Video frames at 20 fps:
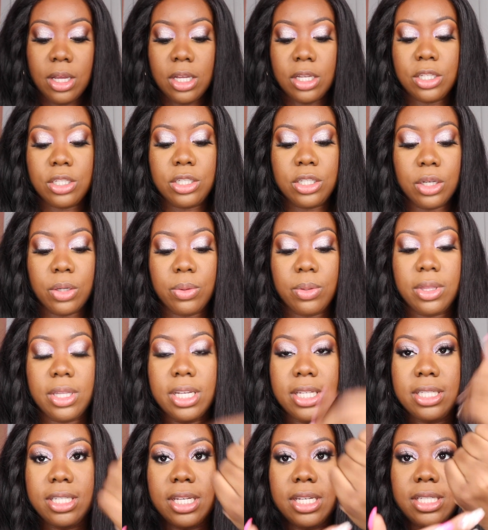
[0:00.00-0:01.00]
So
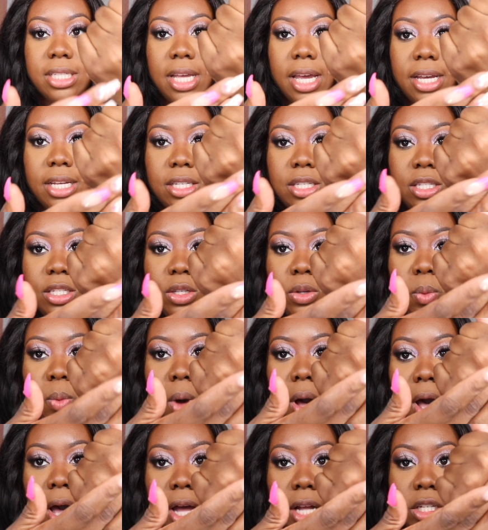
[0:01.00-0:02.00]
this is a
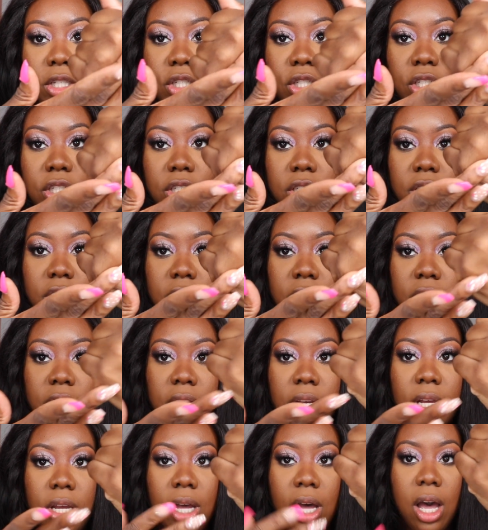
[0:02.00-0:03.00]
swatch
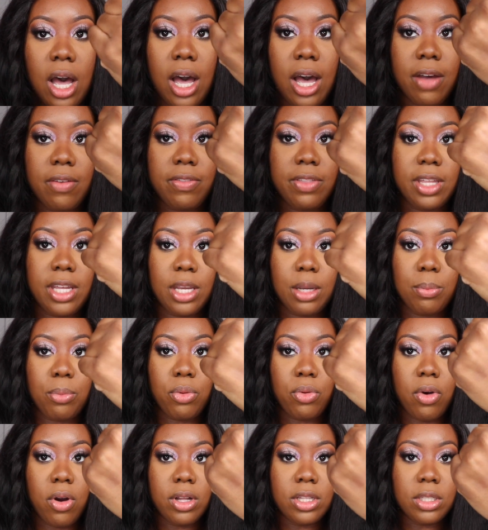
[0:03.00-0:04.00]
of the
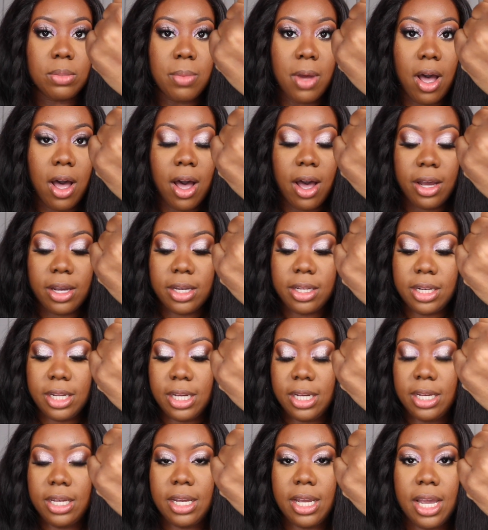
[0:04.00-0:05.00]
Bronze
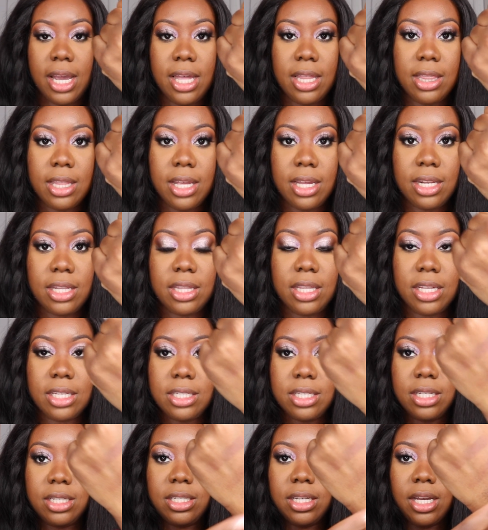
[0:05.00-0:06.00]
Mahogany, and then
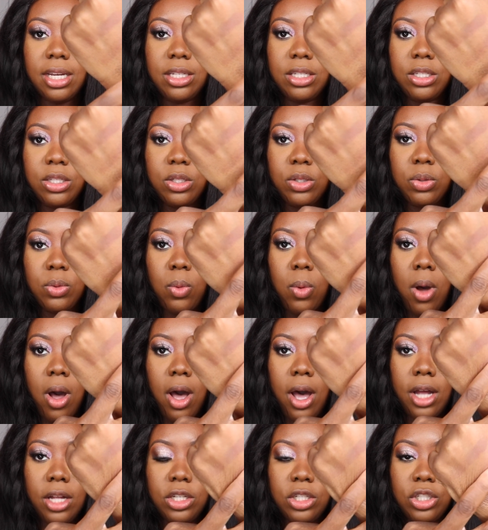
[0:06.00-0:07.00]
this is a
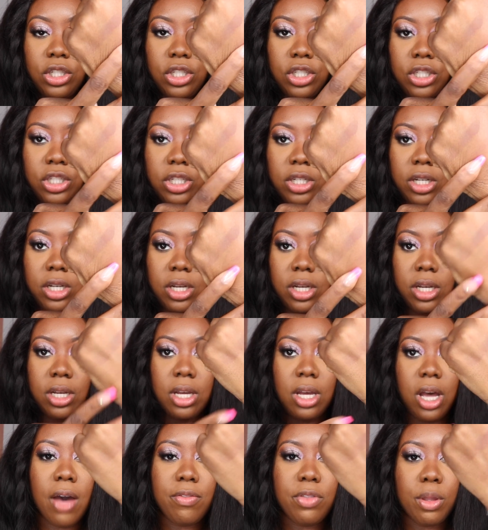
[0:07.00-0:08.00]
swatch
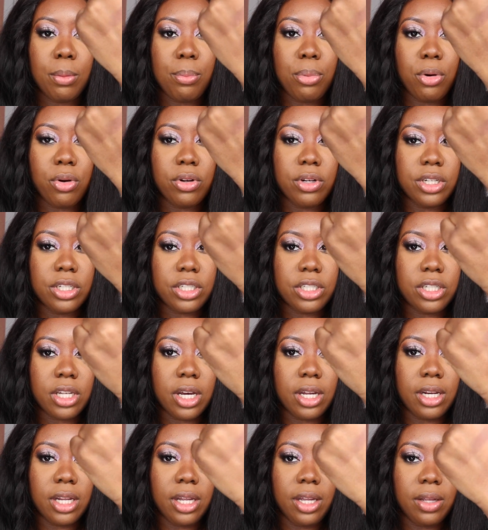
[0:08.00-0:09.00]
of the Burnished
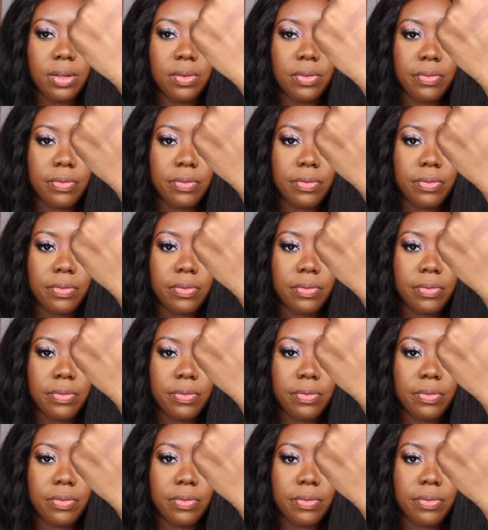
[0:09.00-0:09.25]
Honey.